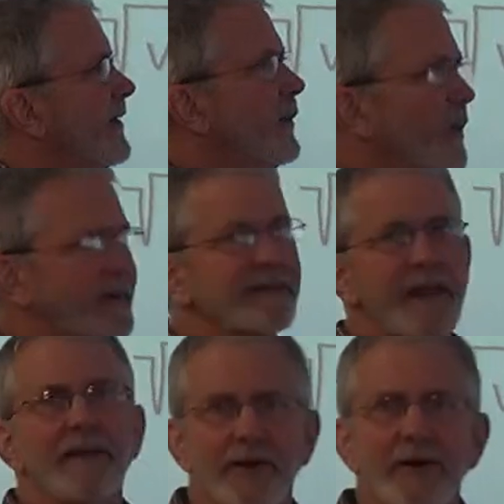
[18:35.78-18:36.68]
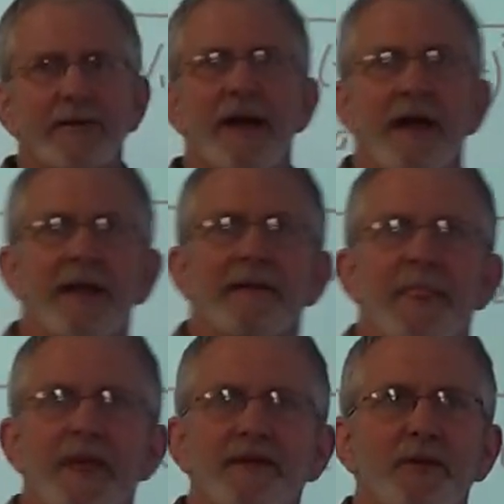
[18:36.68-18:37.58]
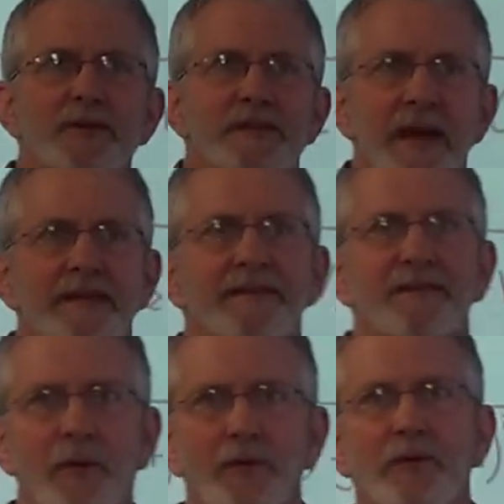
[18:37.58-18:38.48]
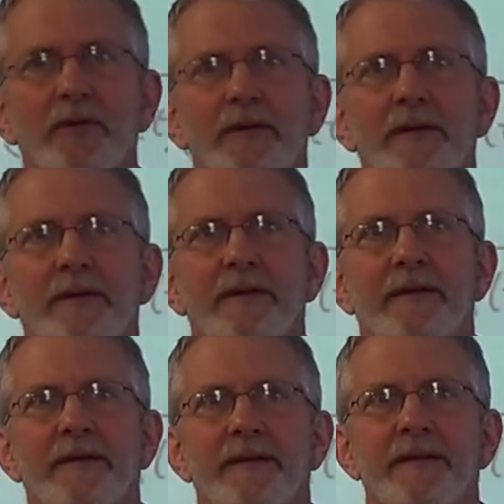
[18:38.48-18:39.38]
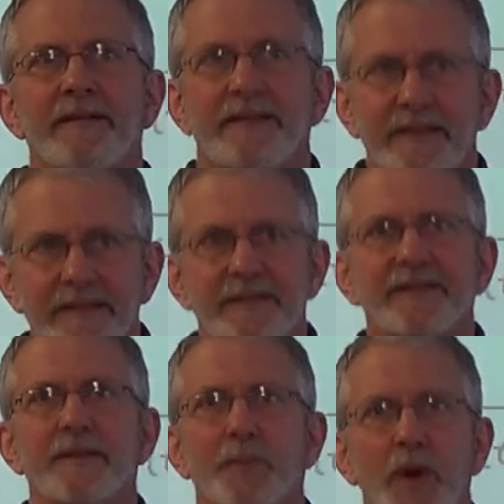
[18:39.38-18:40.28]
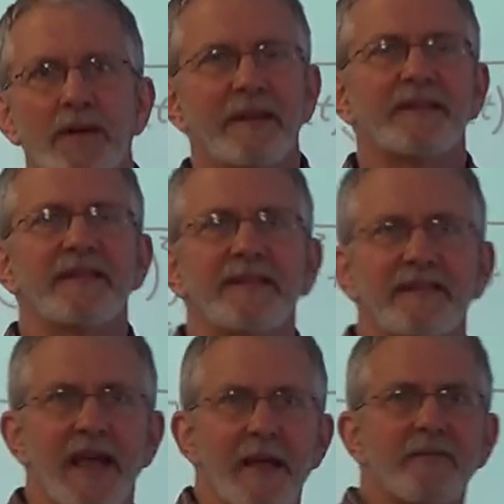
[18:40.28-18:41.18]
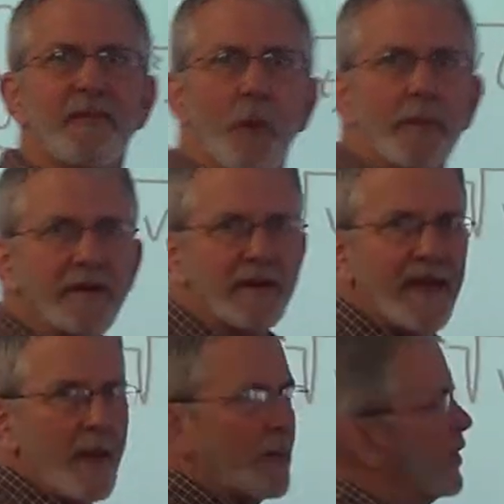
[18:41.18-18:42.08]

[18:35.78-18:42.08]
What does that look like? It looks like the total distance of bug. It's the same formula that we